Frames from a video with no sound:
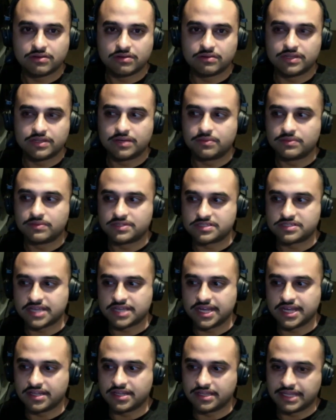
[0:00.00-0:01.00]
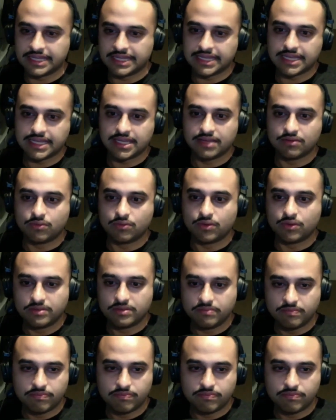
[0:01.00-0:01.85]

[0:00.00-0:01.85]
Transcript: they decided like it would